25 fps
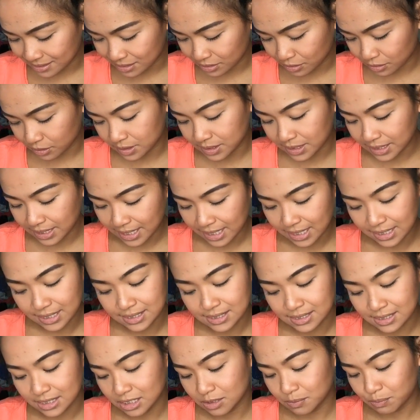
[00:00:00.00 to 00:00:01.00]
that there's an
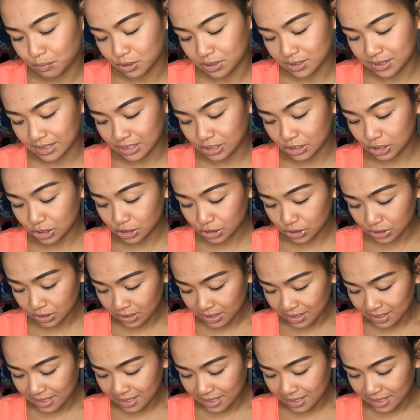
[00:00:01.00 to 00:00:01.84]
86%